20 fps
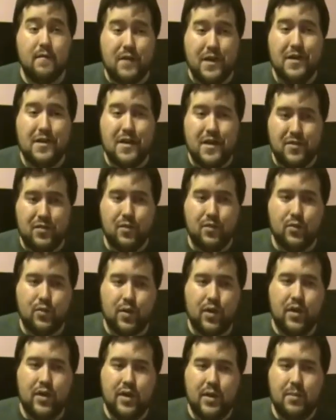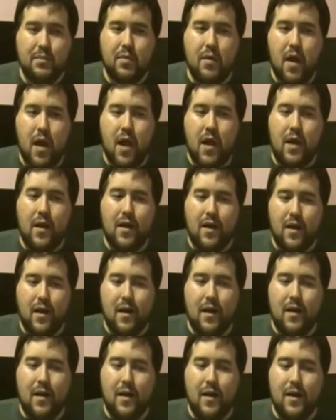Vin Diesel really did bring
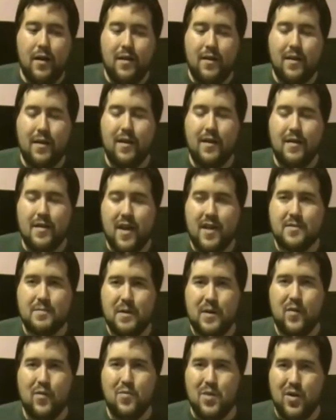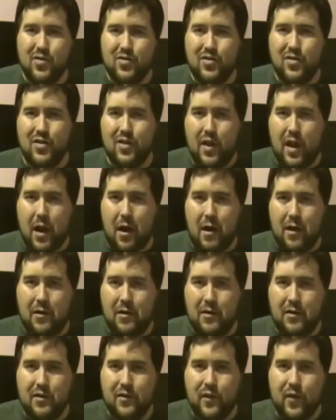a nice bit of emotion to the
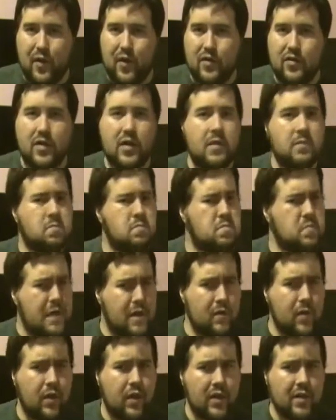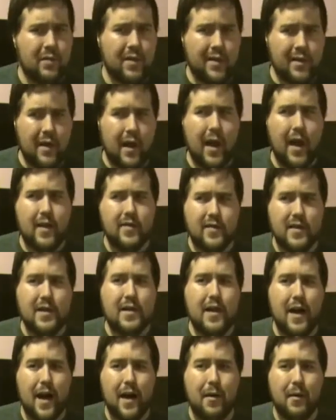character, as far as even with the limited lines, he
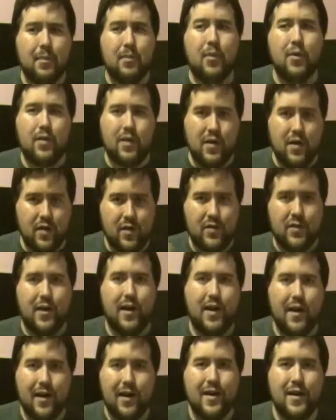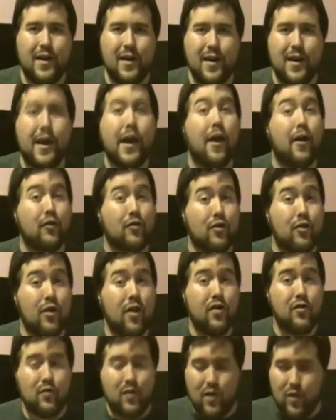got his character
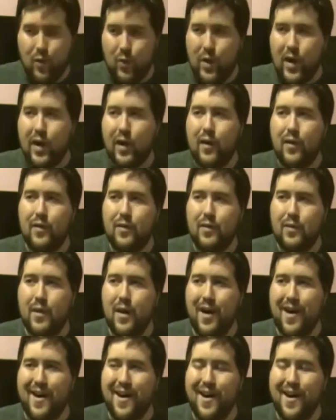across rather well.